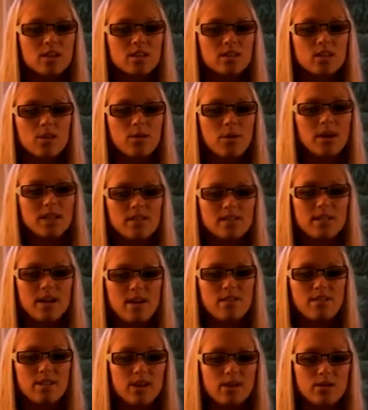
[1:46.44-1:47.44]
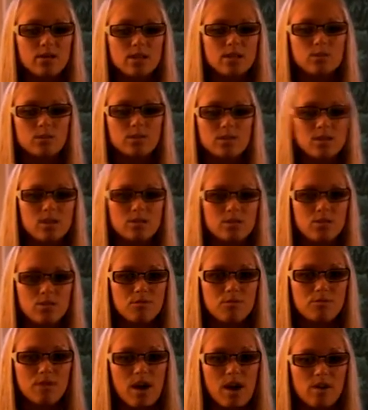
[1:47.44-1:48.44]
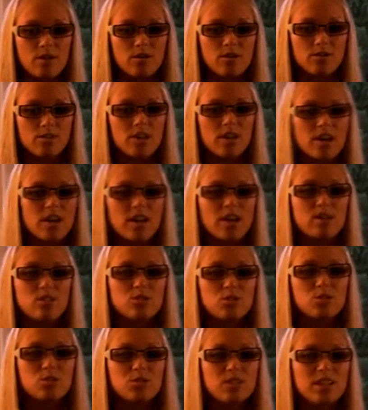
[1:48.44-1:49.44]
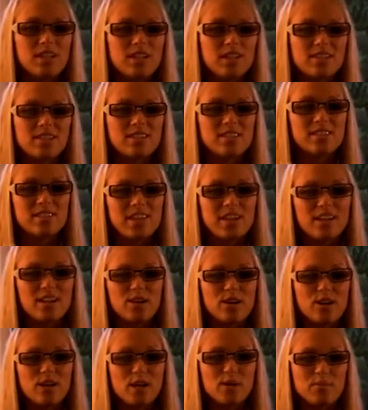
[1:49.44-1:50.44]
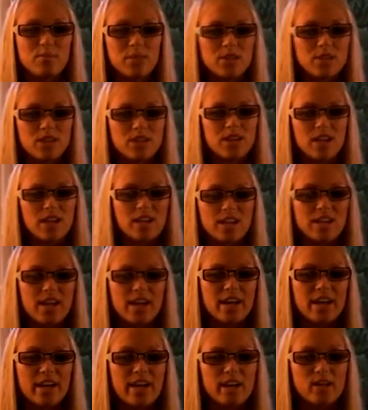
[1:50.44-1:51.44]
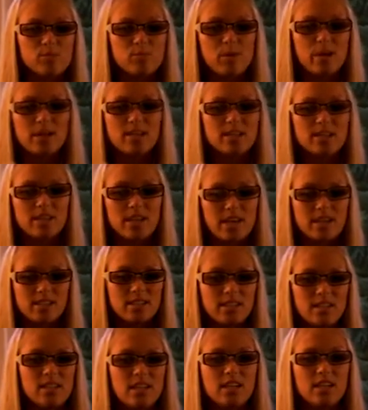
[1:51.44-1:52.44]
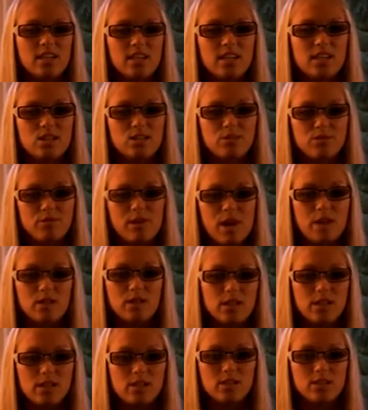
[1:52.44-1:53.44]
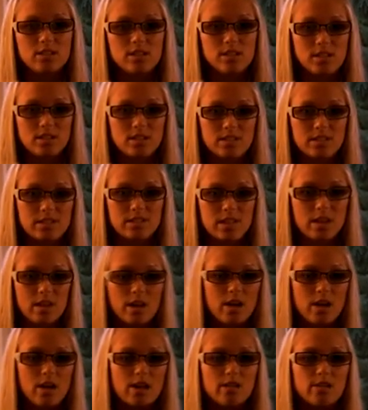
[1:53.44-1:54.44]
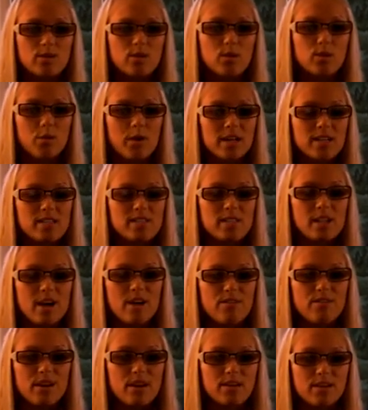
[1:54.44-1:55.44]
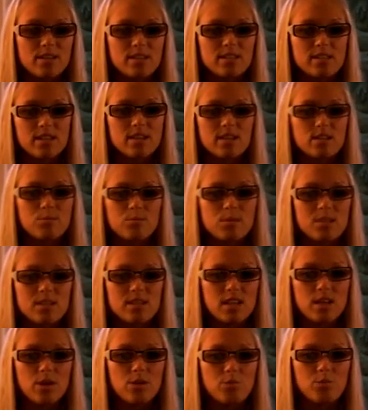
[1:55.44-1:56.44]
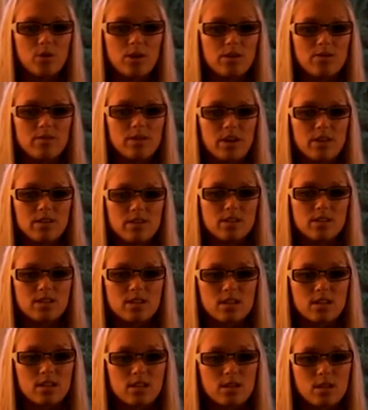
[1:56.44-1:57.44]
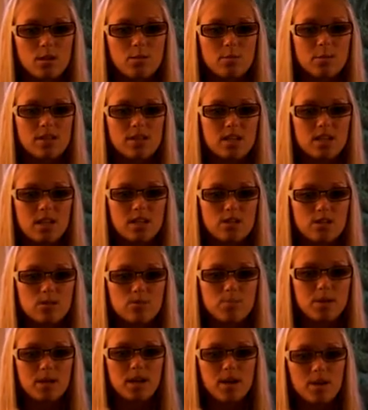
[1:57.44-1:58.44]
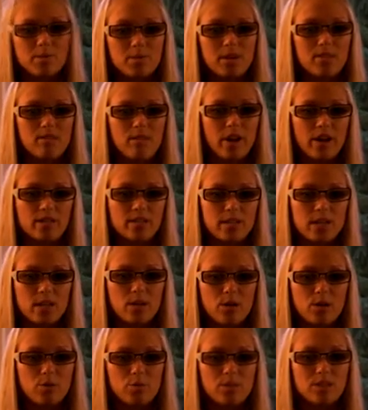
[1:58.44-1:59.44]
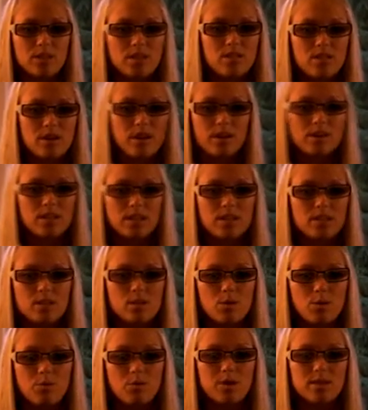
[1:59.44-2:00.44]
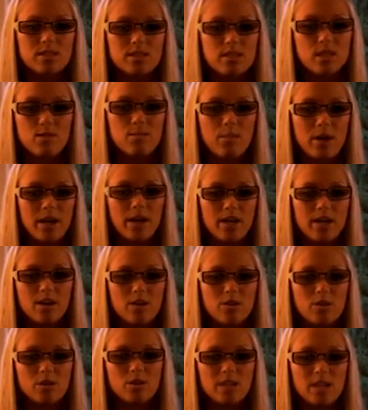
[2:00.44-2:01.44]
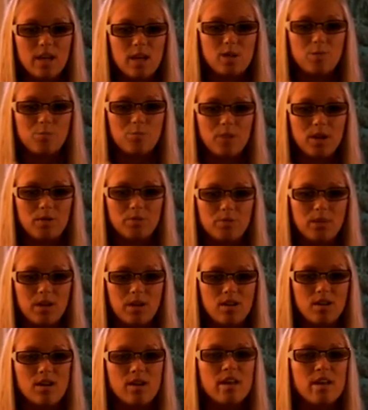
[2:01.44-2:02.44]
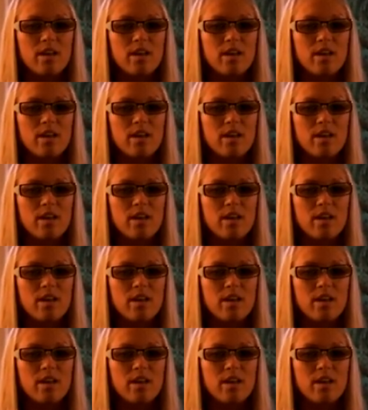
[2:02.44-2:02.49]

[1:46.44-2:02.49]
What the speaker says: The West Nile virus was also found 2 years later in Michigan and has been detected each following year since. The West Nile virus is a mosquito-borne virus. The mosquitoes become infected with the virus once they bite or take blood meal